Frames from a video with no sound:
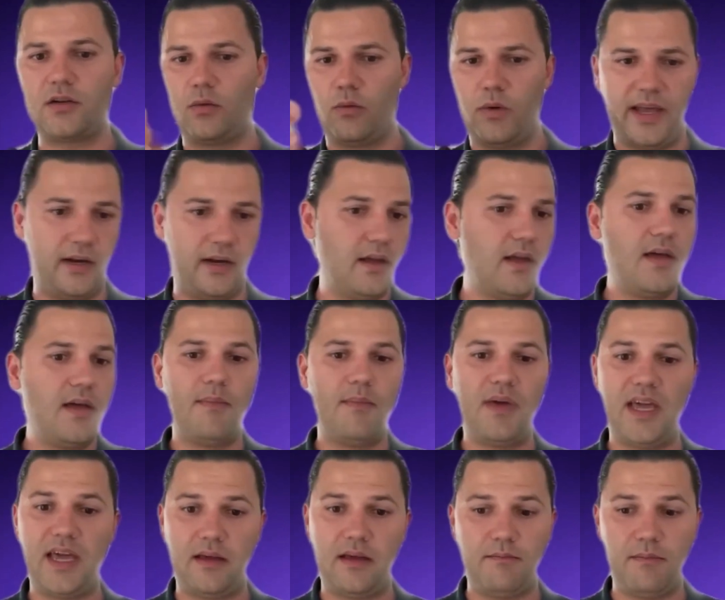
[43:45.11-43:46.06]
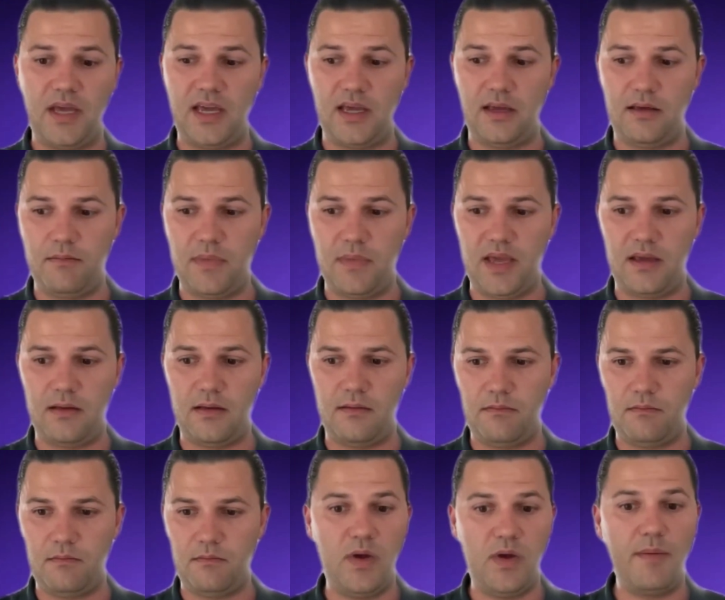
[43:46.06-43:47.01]
Wen may may may
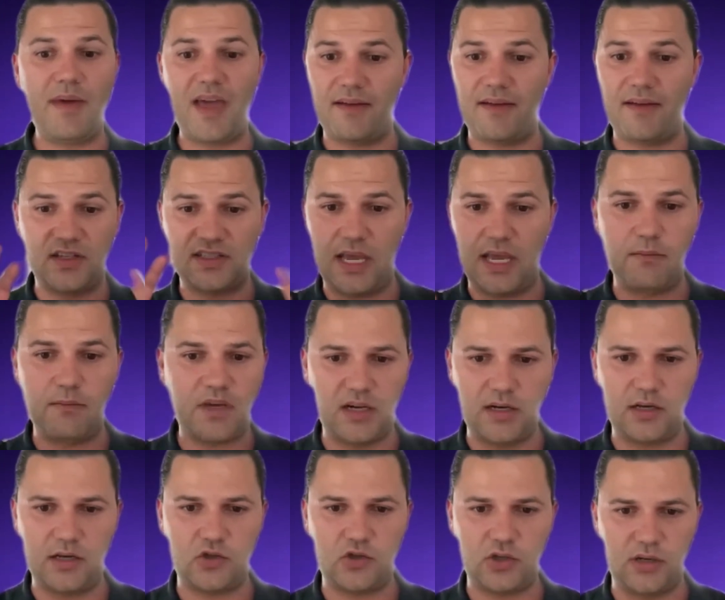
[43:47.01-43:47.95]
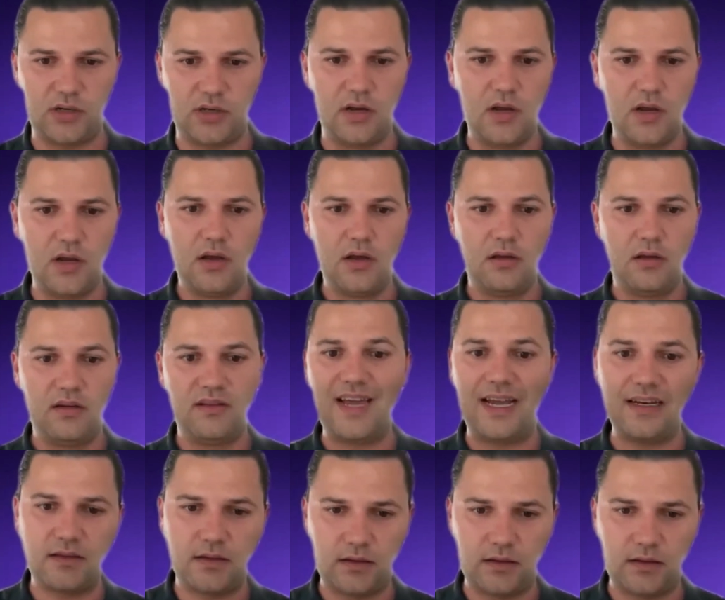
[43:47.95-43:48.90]
we may have the same condition,
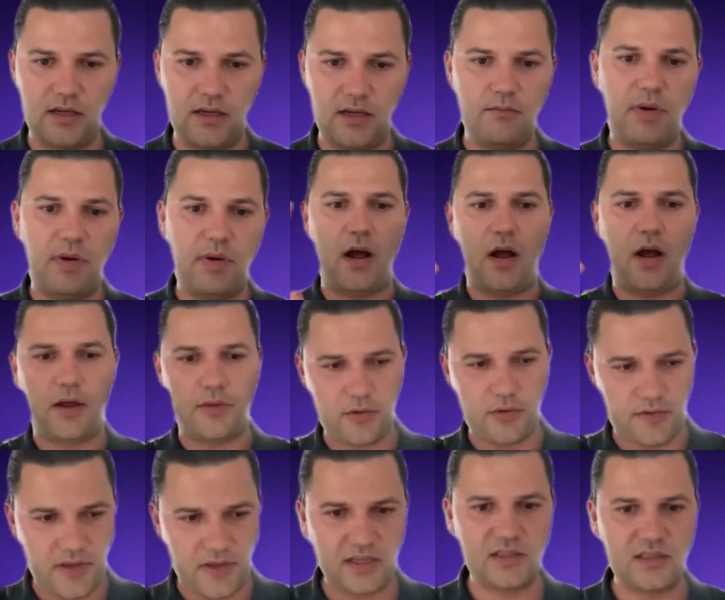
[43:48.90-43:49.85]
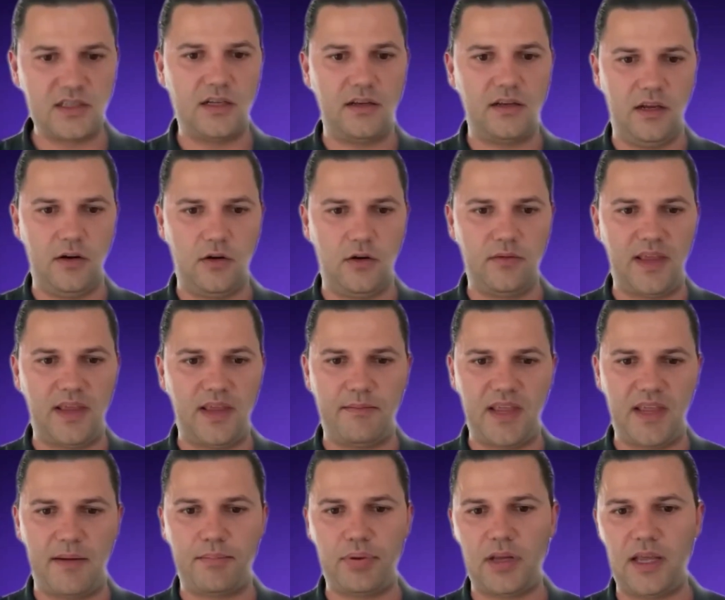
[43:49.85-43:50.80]
dentally, but other things you know that
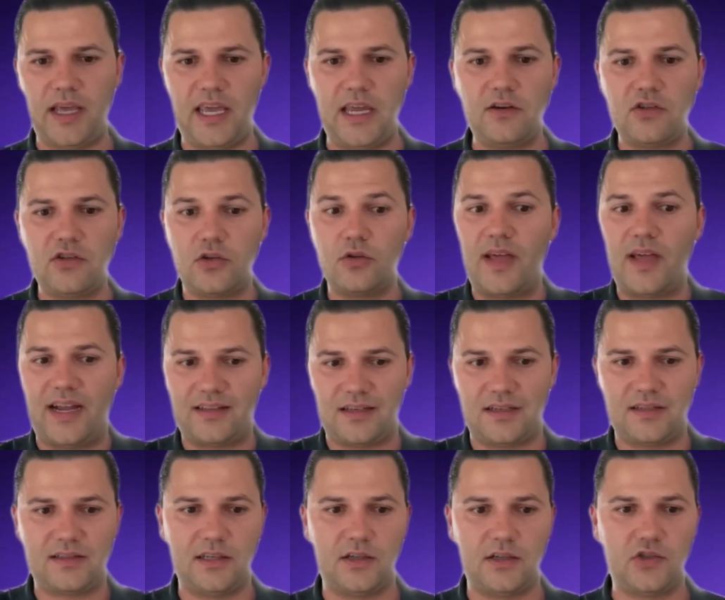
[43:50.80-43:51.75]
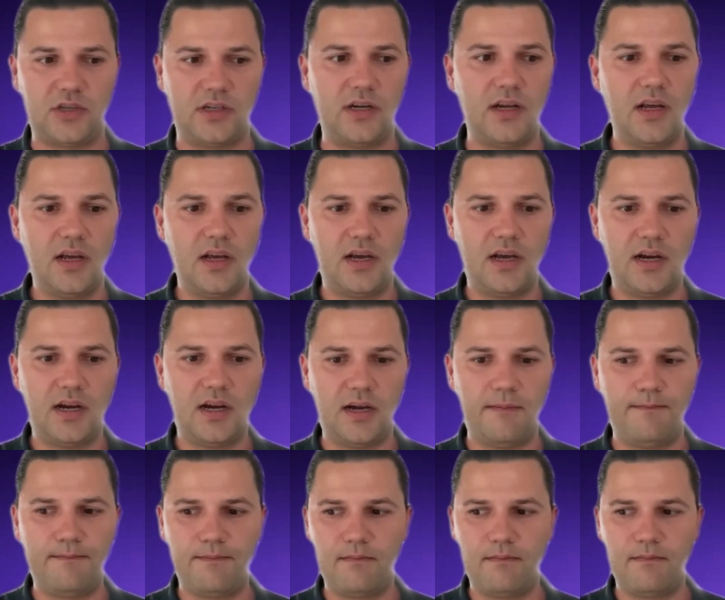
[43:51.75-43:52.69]
that play into that decision
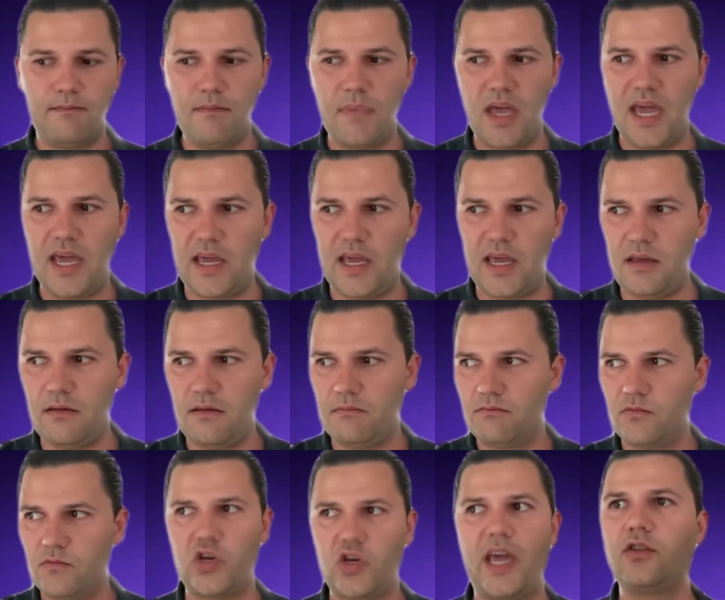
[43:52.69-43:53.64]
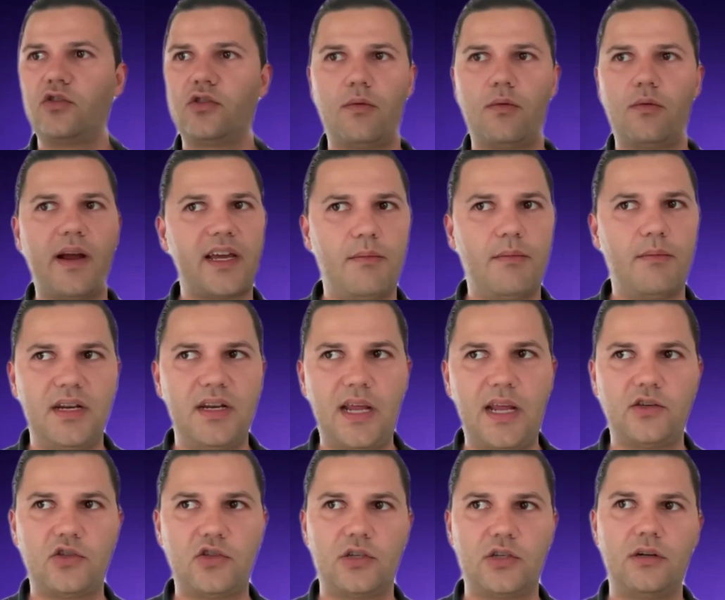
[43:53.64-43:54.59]
um, may change the
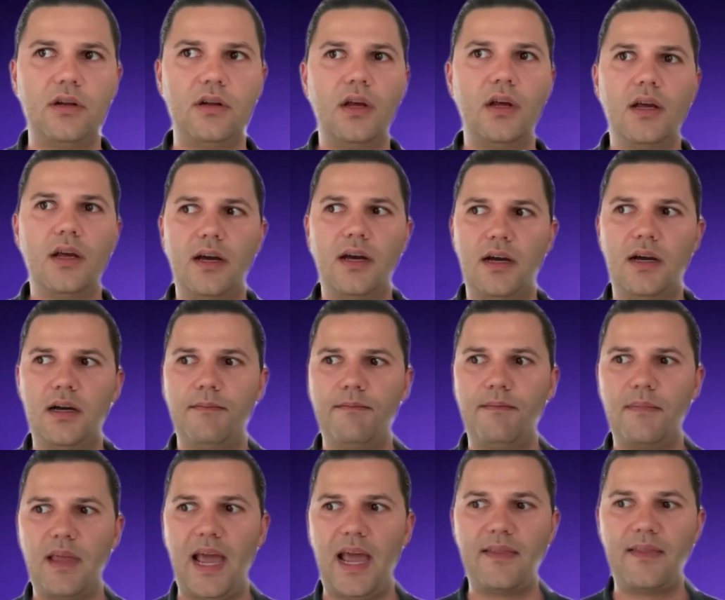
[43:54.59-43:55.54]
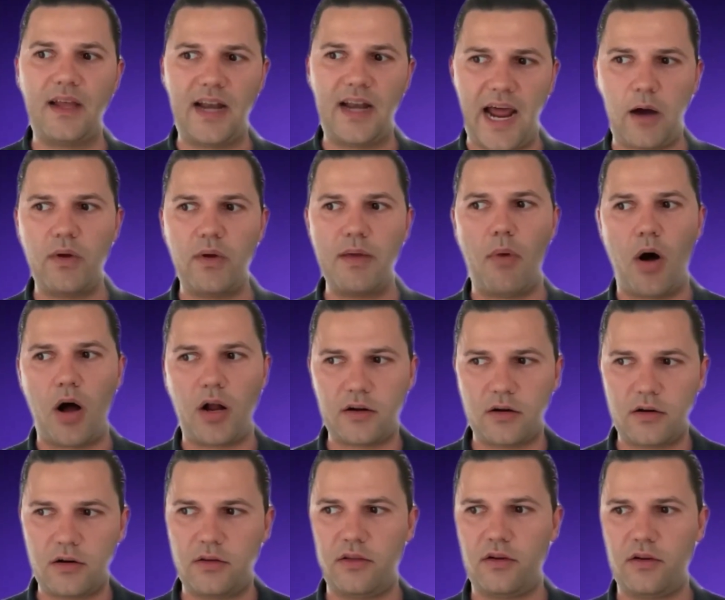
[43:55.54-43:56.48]
recommendation, um, and then how we
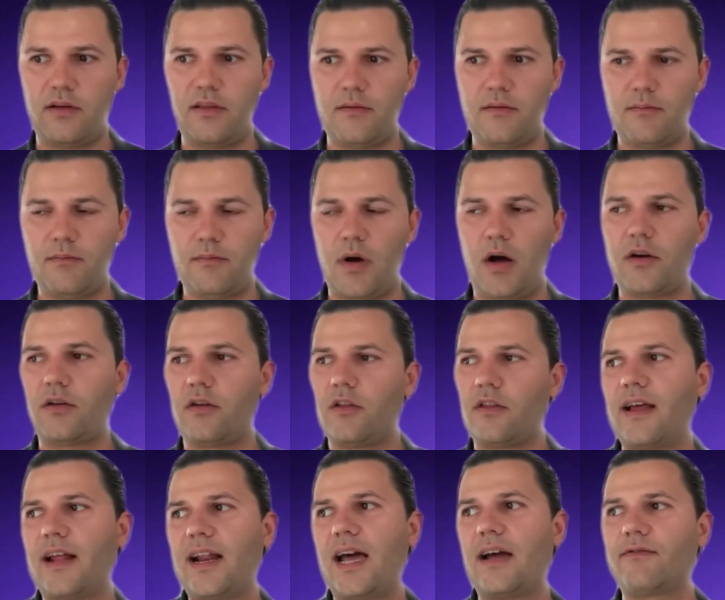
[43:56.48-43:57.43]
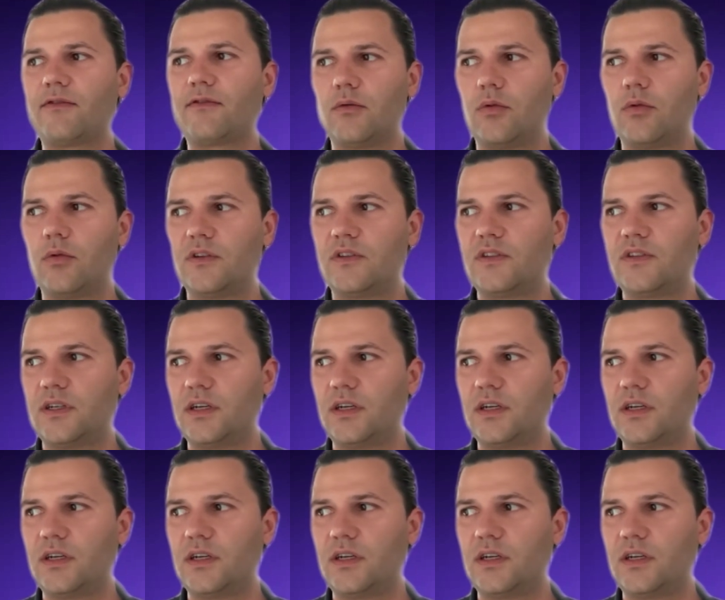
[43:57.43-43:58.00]
monitor their monitor that afterwards.